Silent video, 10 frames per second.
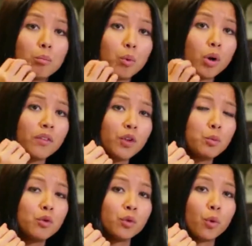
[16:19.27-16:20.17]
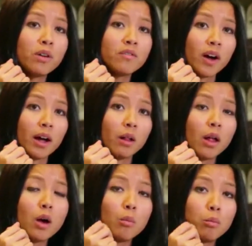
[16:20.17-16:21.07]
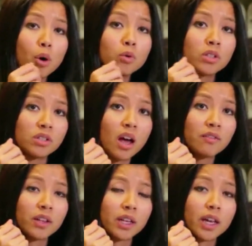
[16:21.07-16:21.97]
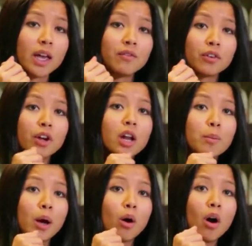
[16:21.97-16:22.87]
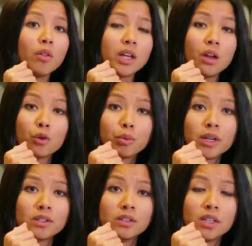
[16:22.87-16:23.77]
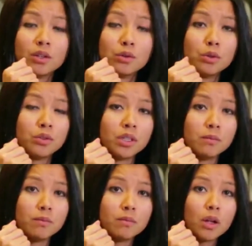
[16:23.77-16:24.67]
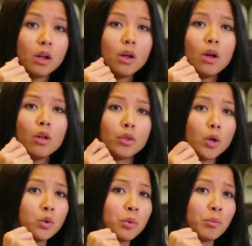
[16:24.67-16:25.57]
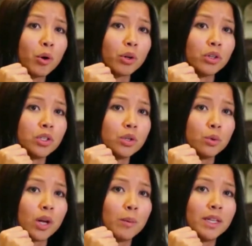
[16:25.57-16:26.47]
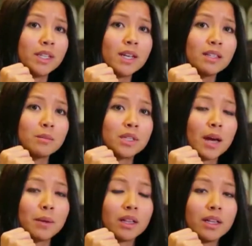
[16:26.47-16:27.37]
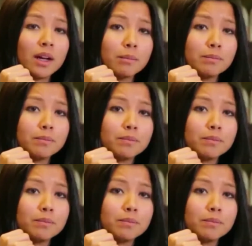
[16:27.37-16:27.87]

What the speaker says: but what if you moved one file, broke the soft link, and forgot about all the other places that you used it? Those would be broken too and may take some time to clean up.